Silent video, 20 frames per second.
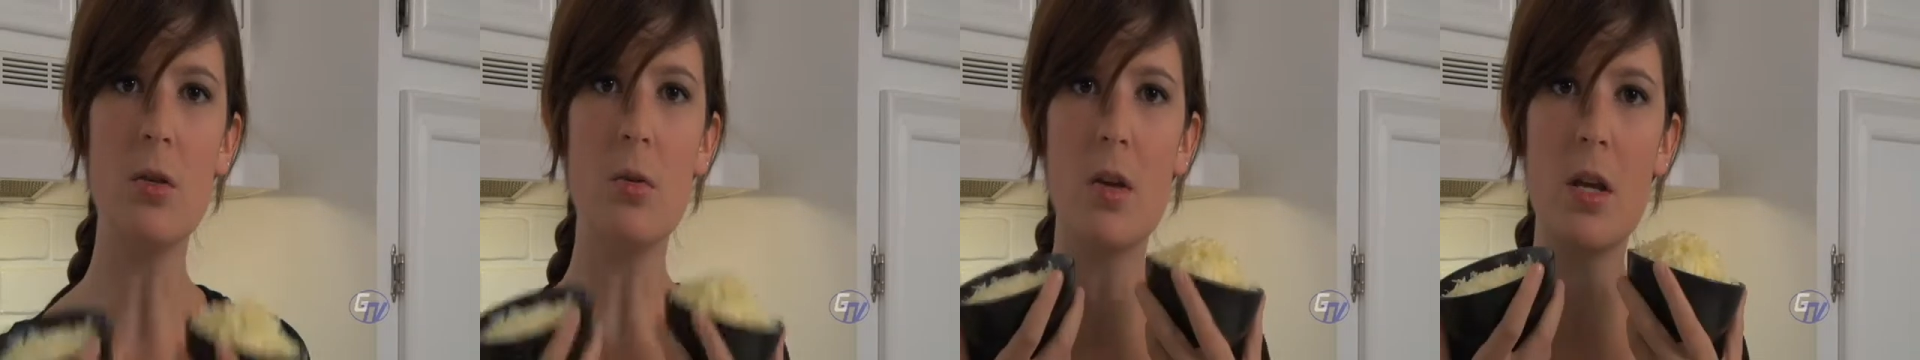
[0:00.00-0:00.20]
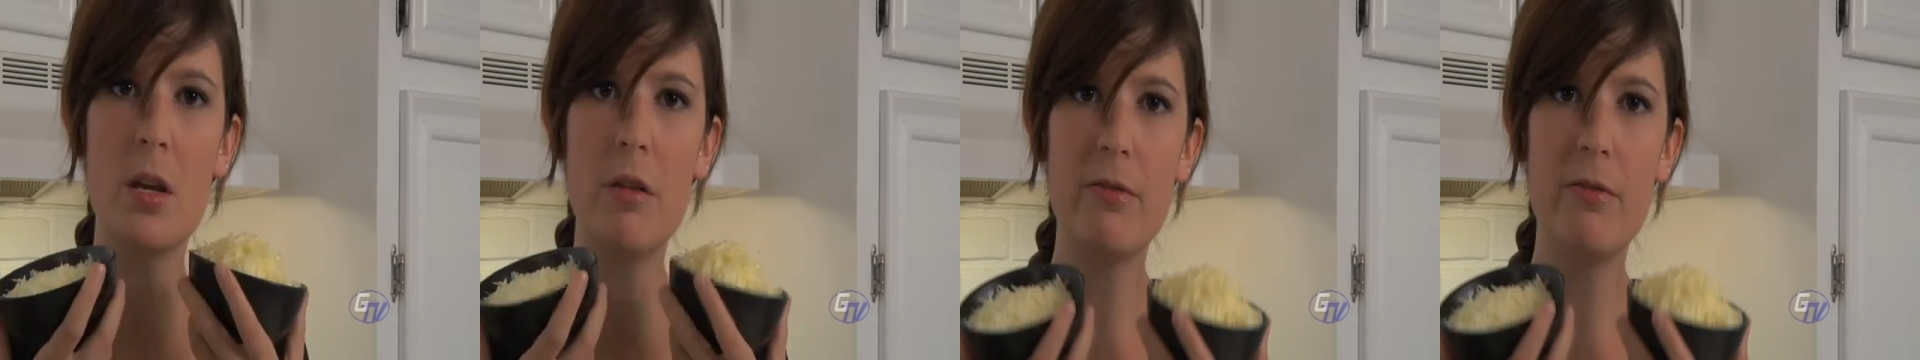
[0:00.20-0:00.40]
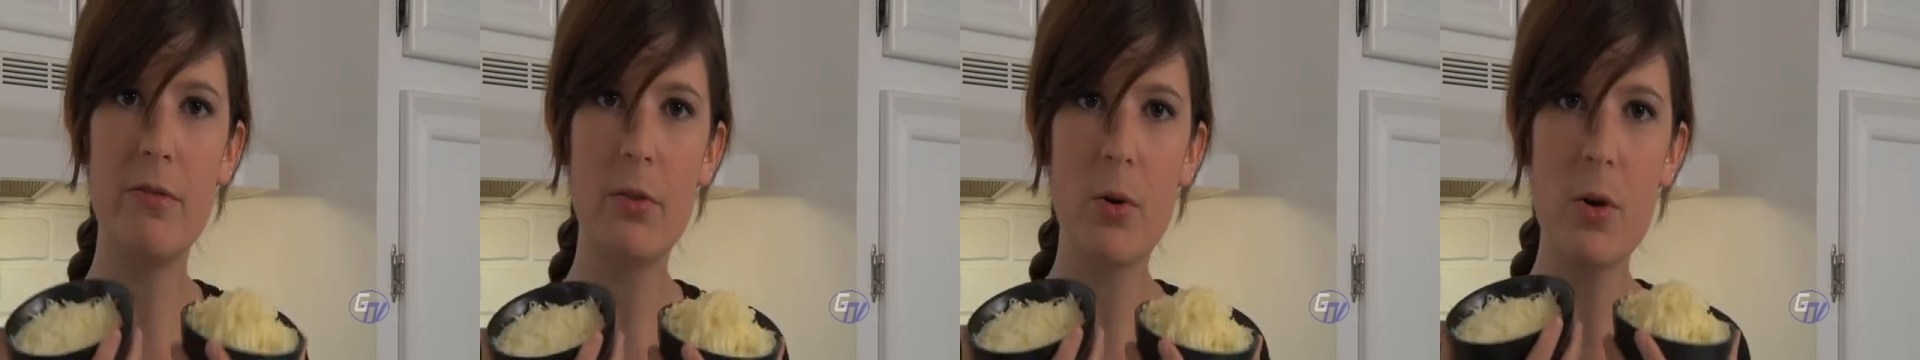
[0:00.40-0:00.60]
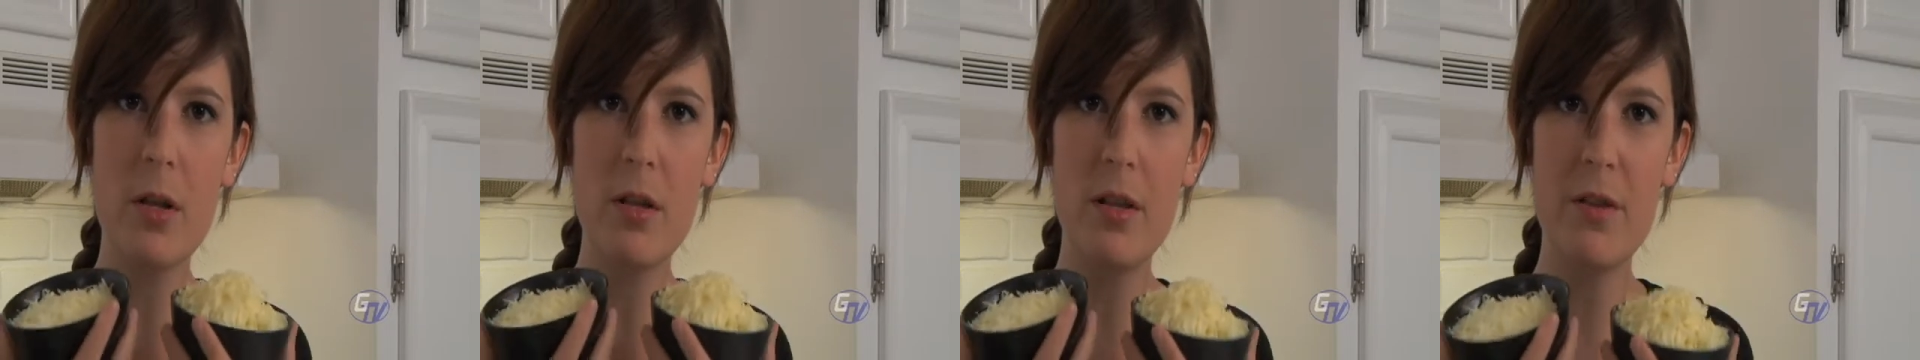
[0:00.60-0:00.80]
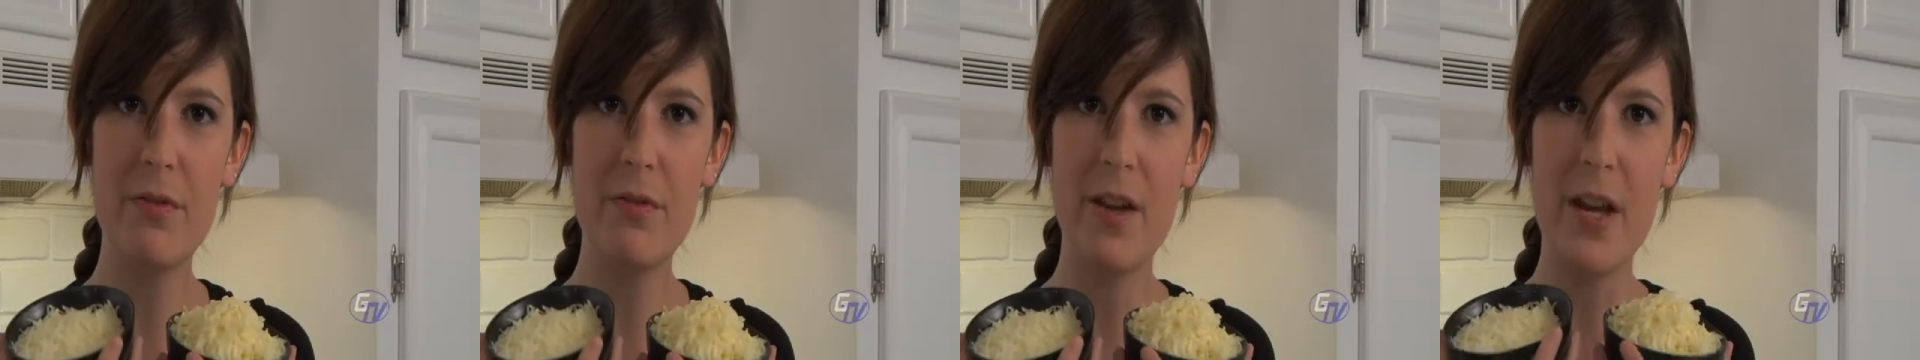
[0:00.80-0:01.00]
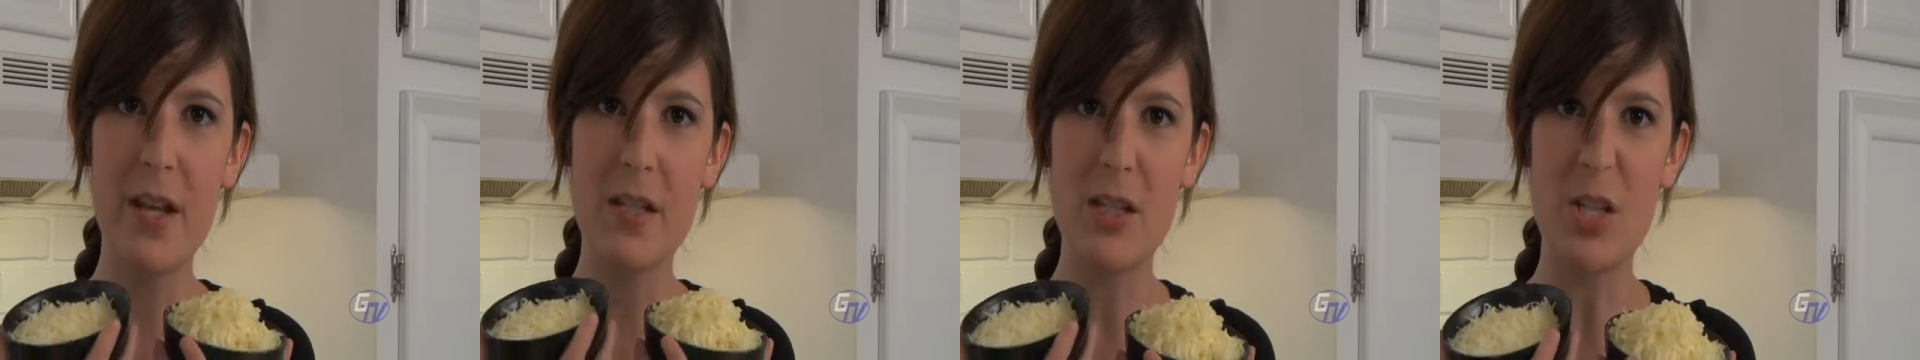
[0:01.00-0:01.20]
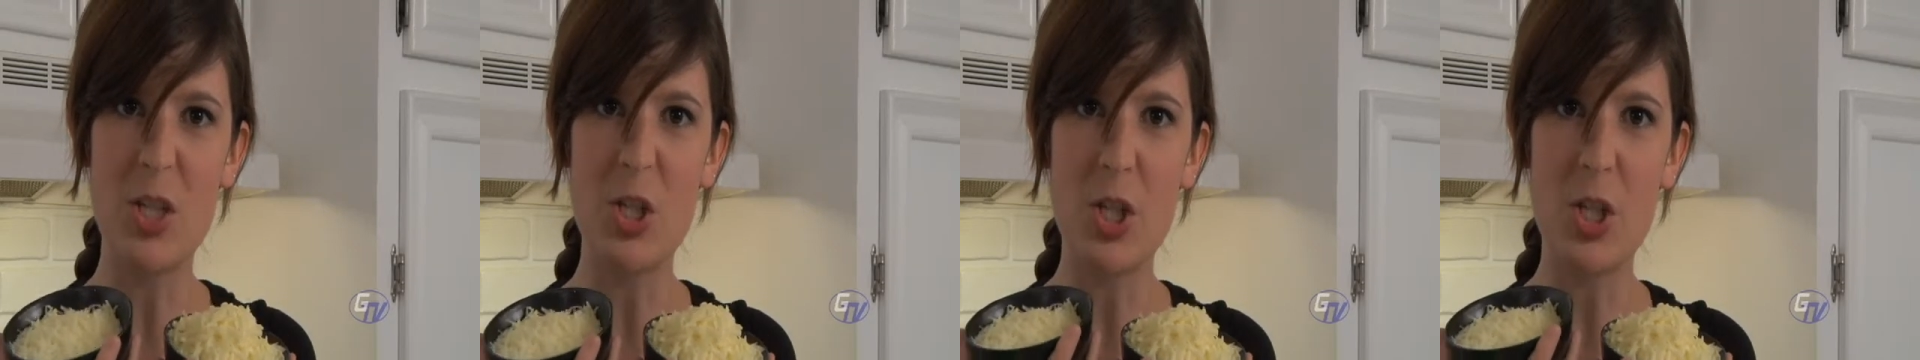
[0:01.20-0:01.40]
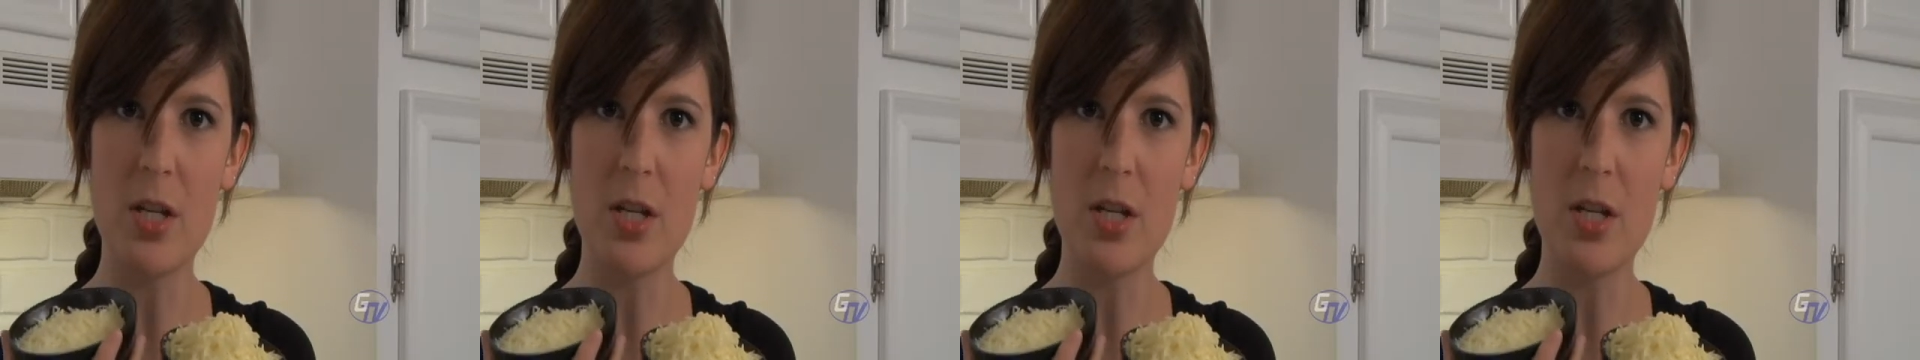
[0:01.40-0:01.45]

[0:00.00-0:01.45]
you can afford the fancy